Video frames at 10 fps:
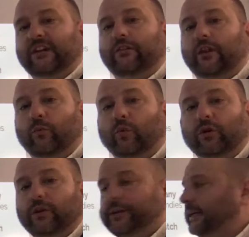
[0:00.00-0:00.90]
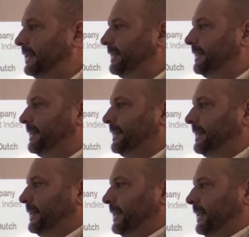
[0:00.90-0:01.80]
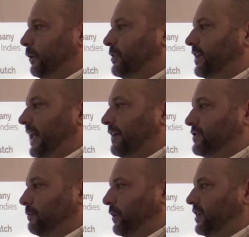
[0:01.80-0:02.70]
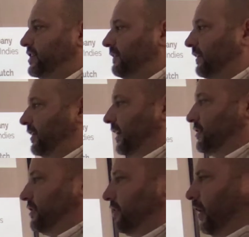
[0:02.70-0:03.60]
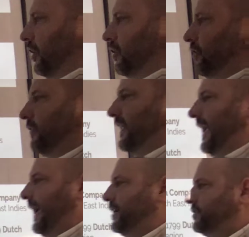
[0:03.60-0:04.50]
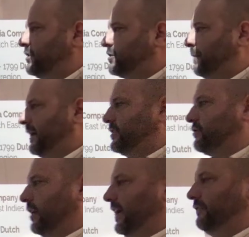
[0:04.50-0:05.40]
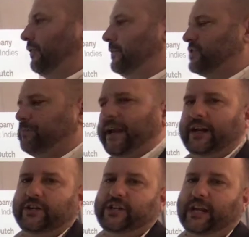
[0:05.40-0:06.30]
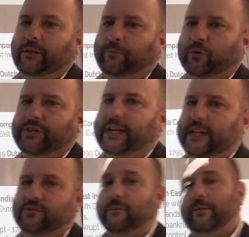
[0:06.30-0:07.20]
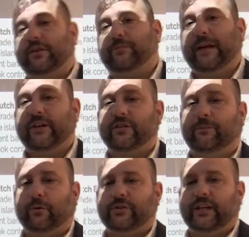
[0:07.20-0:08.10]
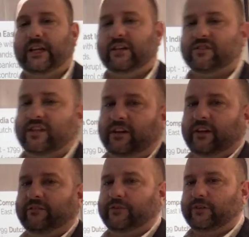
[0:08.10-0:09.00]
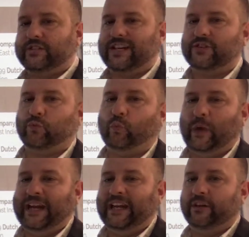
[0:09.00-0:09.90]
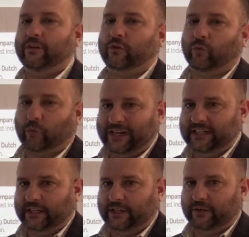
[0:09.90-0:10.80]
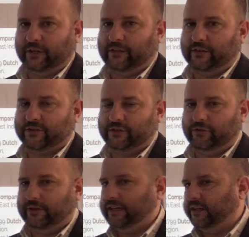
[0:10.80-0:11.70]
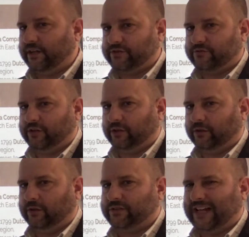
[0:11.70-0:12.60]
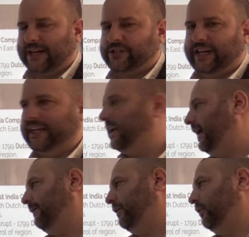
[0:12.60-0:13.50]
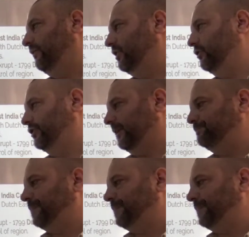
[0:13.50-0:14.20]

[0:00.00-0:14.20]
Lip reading: in the world, which allows the British and the Dutch to talk over the Asian spice trade from the Spanish and the Portuguese. Remember, the Spanish and the Portuguese, their influence has waned greatly during this new industrial/economic revolution.